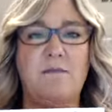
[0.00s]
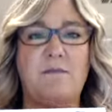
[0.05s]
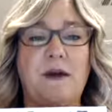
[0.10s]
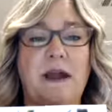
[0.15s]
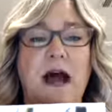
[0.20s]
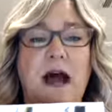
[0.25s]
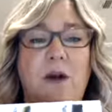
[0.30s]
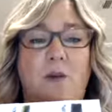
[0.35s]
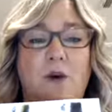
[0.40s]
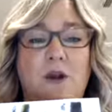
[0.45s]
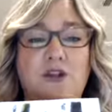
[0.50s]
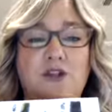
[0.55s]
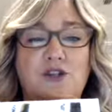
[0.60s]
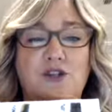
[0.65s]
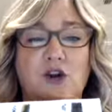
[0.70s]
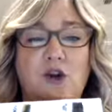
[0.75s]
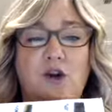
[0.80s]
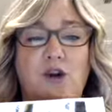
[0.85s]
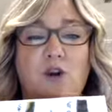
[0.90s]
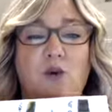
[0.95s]
But I want to
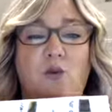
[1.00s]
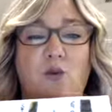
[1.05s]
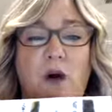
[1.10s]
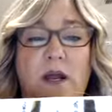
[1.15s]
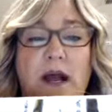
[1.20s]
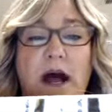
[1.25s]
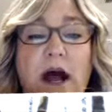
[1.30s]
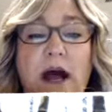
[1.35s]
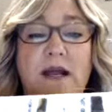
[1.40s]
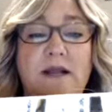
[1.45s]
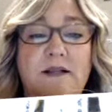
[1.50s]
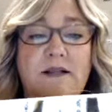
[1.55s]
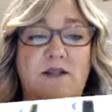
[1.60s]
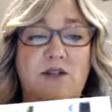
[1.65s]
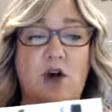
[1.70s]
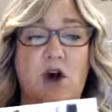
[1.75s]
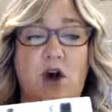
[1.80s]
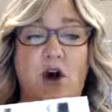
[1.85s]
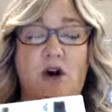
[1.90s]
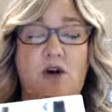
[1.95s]
show you what I
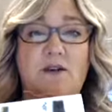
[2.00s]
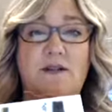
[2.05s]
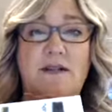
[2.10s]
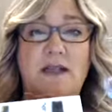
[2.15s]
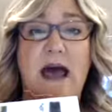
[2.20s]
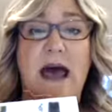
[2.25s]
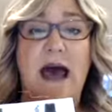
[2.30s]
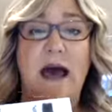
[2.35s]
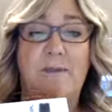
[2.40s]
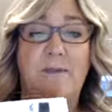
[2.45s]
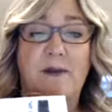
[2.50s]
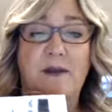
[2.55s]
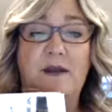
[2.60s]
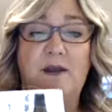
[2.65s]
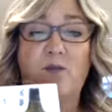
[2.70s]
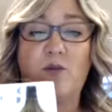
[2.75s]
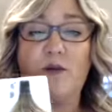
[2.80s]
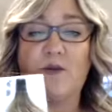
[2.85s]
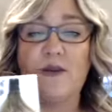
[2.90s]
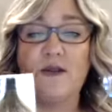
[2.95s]
saw
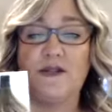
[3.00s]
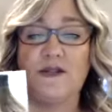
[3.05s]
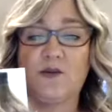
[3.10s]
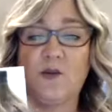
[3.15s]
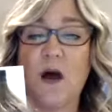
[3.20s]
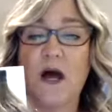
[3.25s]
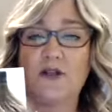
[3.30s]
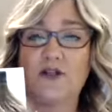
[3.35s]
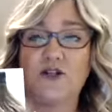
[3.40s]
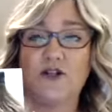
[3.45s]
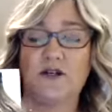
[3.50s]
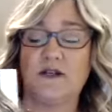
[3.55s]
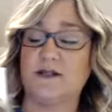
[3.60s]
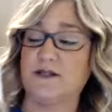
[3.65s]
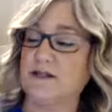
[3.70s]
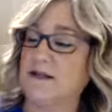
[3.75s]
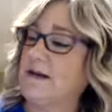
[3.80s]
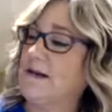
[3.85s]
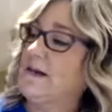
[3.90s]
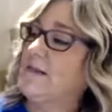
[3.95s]
happen with these swatches.